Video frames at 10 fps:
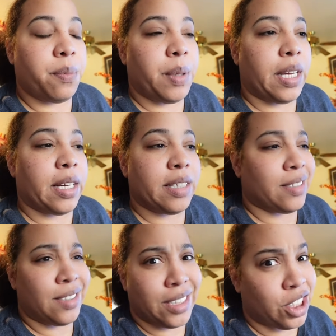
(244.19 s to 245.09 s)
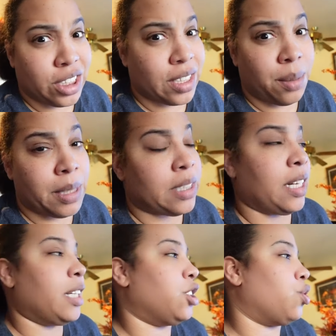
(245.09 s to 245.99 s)
because it's just going to be
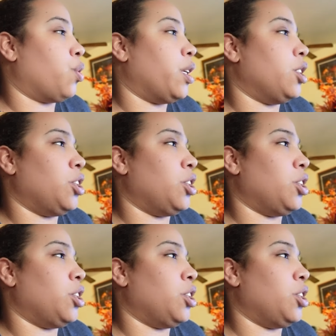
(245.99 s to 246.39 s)
sitting in storage.